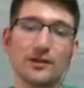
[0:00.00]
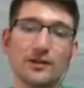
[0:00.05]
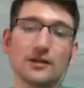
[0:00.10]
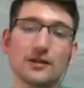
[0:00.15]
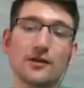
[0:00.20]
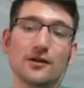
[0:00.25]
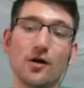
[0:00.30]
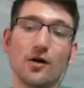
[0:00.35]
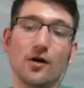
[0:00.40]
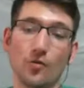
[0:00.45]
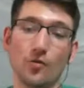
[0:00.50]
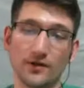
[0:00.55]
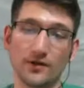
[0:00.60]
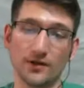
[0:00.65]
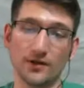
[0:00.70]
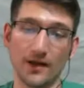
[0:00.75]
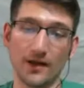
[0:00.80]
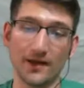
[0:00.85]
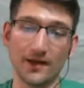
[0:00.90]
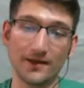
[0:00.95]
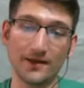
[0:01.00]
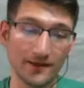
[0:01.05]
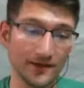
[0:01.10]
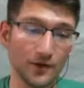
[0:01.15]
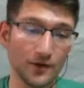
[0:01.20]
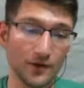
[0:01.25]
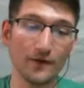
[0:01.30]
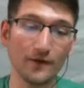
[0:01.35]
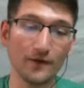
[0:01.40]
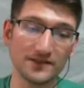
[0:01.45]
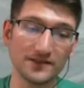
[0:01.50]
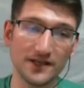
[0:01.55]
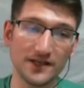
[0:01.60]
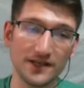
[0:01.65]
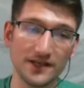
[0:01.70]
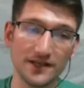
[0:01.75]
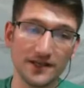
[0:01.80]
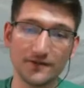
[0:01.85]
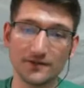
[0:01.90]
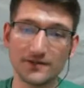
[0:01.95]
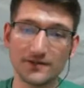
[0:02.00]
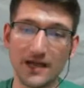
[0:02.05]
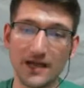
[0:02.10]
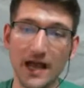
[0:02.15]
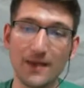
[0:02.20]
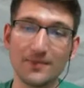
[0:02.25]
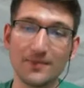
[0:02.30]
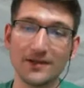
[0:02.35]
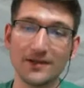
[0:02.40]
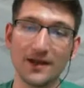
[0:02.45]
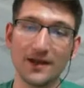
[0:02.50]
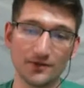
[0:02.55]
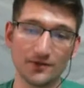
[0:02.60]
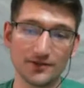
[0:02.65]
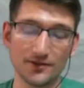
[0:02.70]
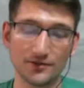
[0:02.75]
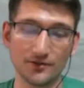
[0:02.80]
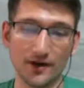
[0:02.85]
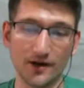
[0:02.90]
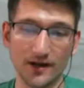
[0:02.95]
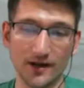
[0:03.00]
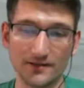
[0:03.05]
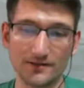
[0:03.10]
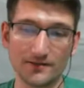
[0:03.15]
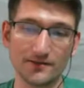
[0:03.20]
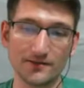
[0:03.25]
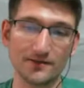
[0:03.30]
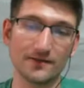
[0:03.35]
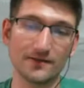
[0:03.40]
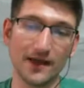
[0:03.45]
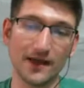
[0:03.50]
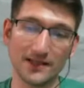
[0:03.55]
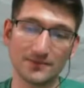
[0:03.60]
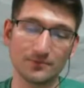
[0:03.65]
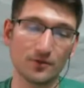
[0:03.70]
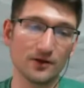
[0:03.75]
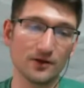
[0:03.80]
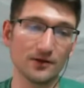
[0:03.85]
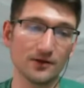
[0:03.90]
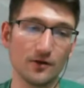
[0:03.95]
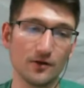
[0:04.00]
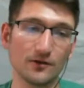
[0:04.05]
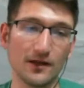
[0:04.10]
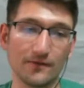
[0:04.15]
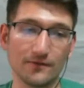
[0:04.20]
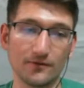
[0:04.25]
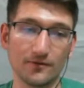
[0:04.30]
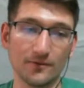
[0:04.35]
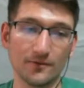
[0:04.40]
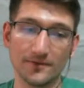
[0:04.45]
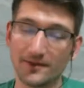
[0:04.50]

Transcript: low. When in the UFC, if you're tapping out to strikes, that's pretty low level.